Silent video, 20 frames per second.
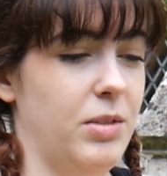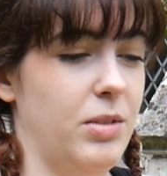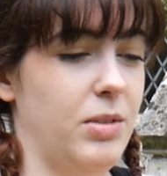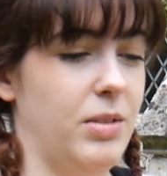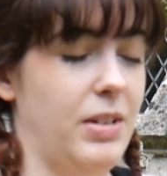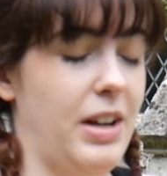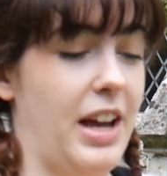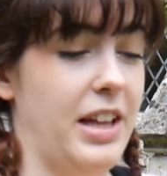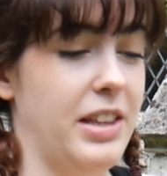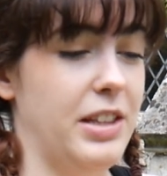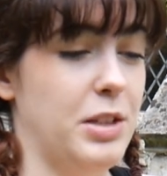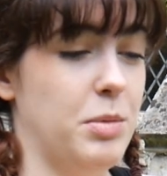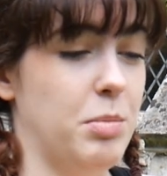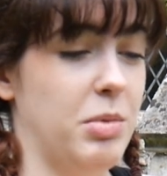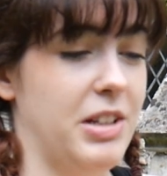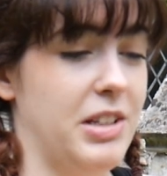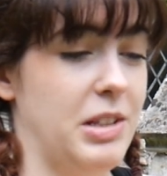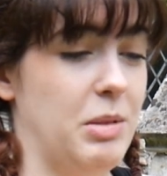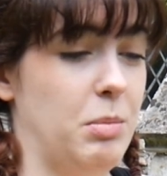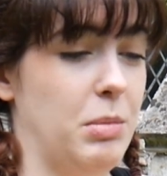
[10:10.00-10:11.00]
at this
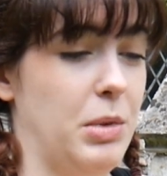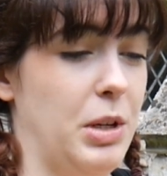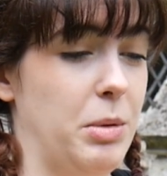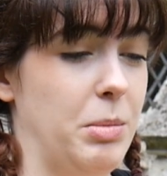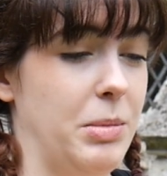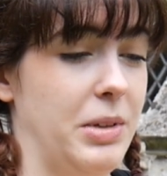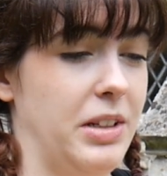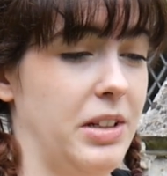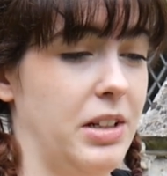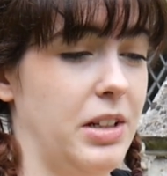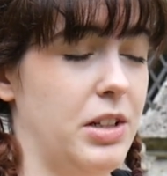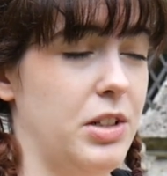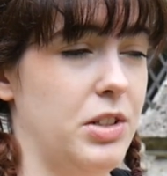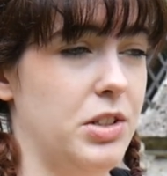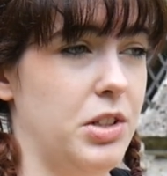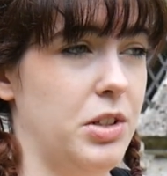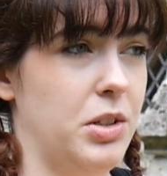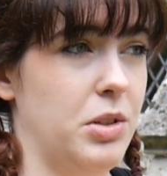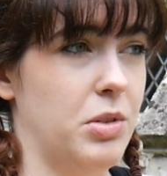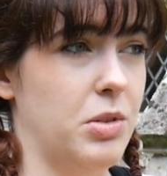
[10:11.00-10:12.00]
present moment, could
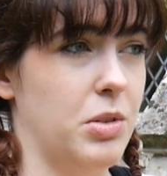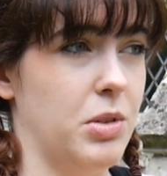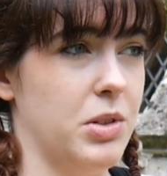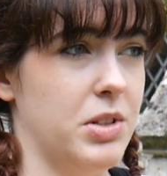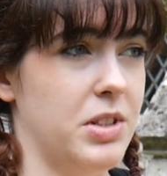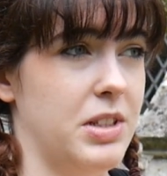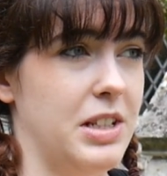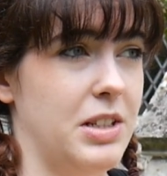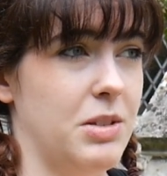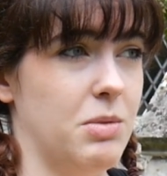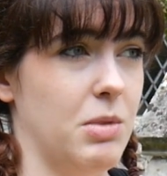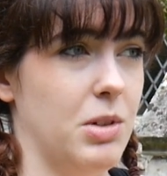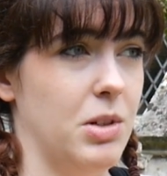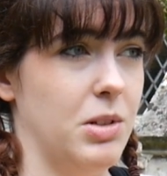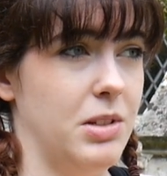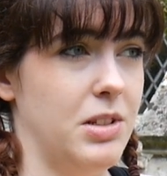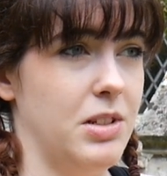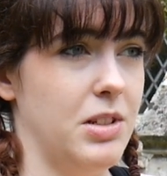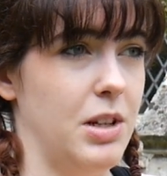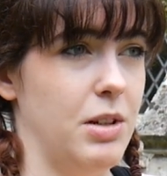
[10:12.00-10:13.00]
you cross these
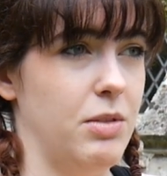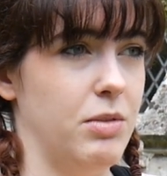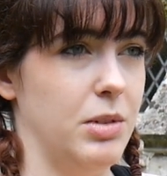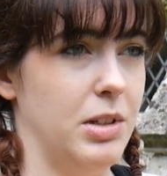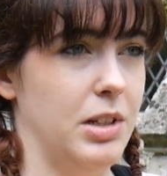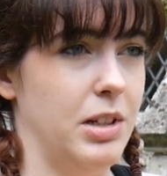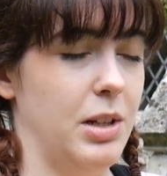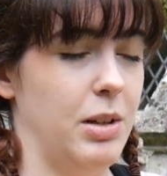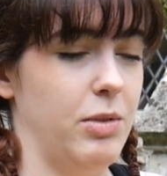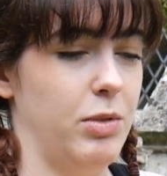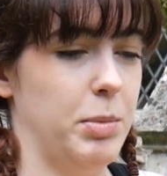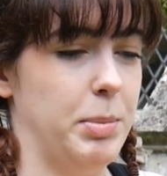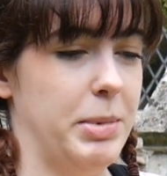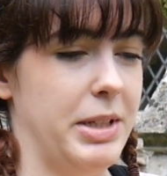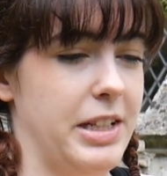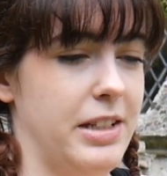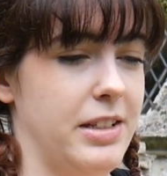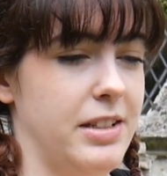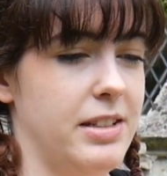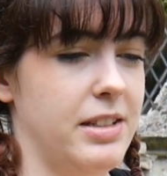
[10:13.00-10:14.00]
rods over one another,
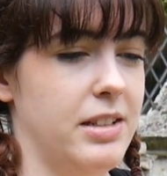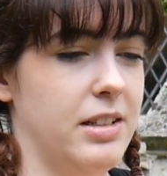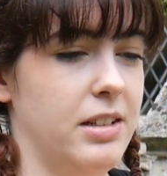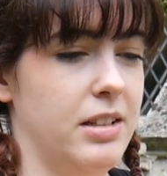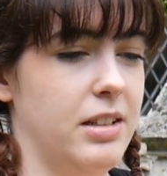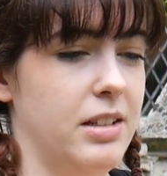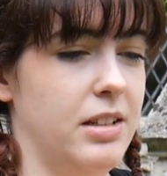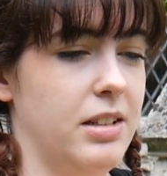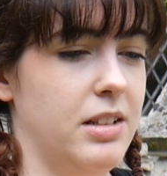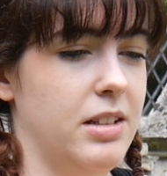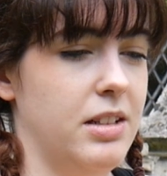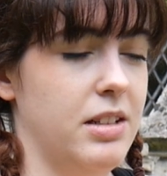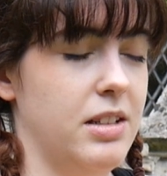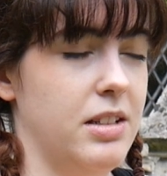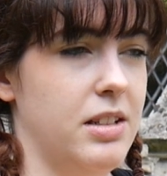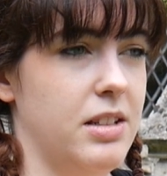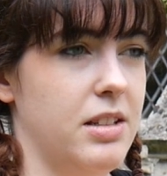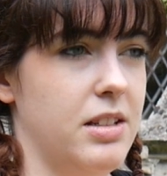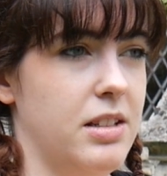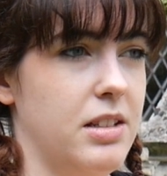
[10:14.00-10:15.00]
please?
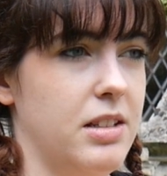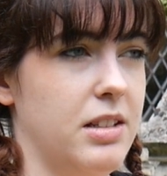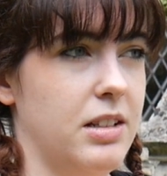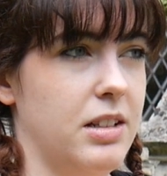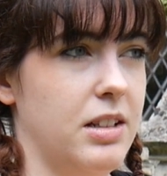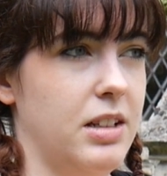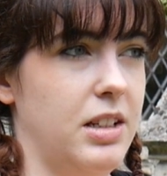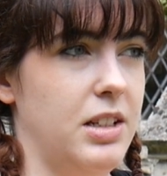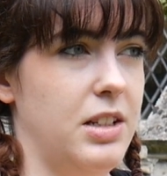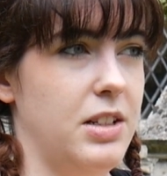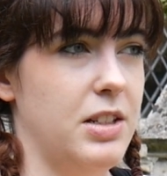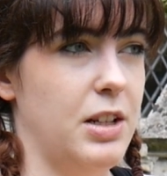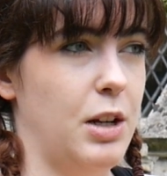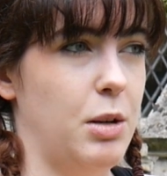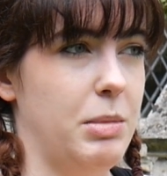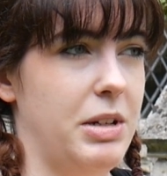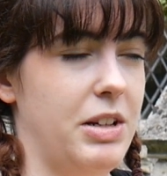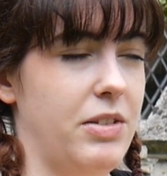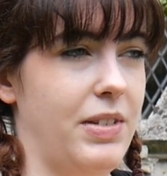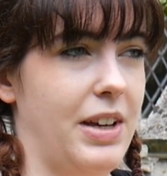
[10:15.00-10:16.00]
Can you tell
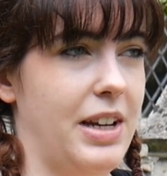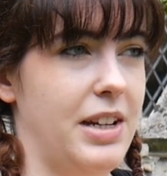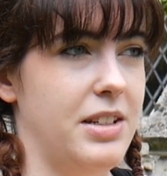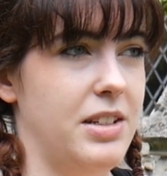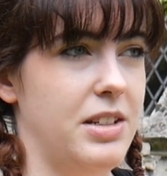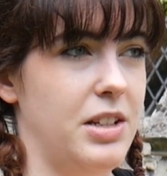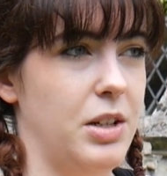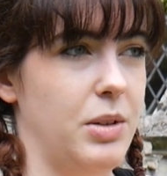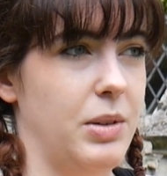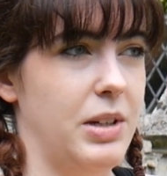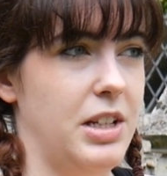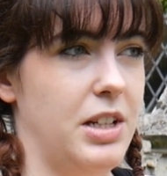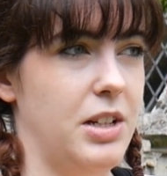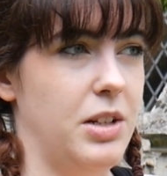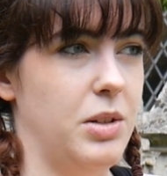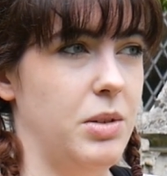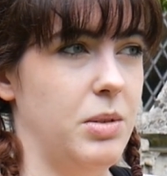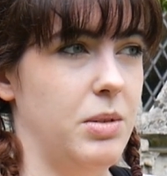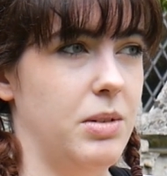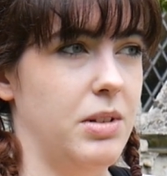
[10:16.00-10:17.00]
me if that is you?
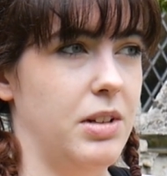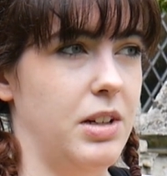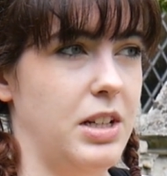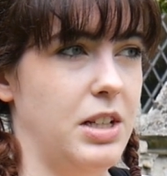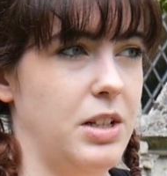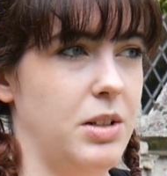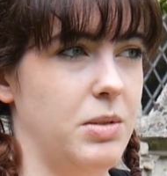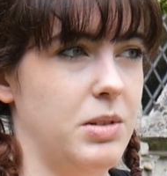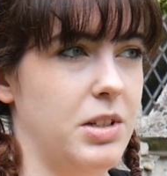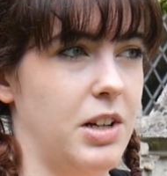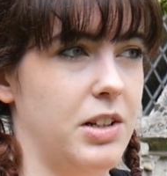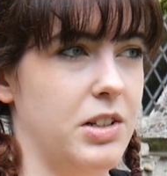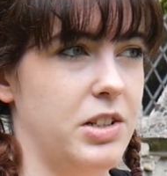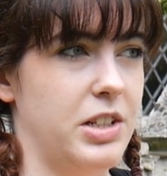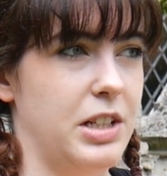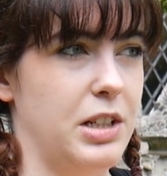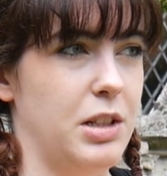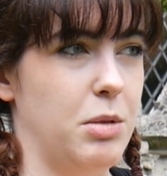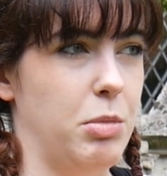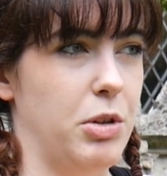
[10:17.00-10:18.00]
Are you
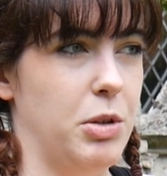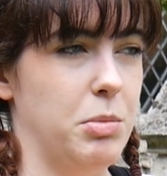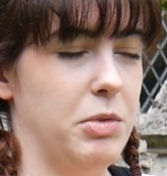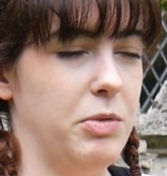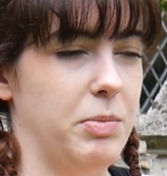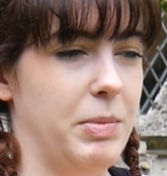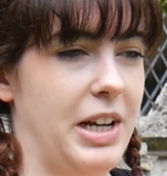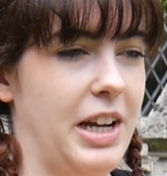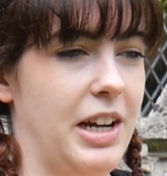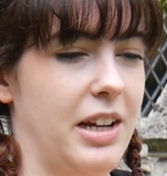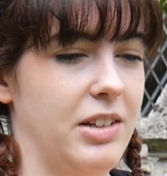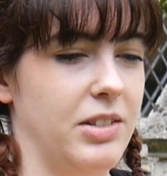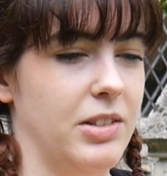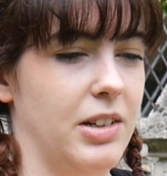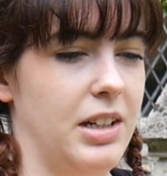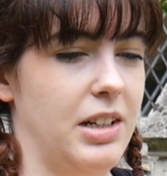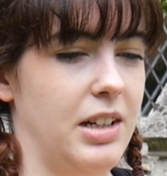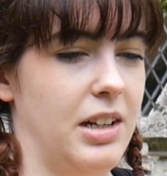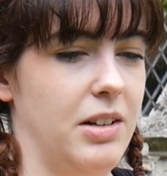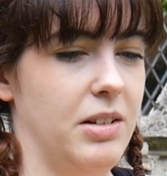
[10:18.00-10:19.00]
touching the bottom of my hand
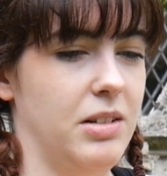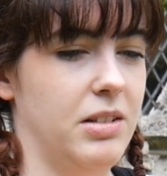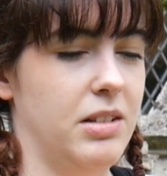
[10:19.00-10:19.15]
right now?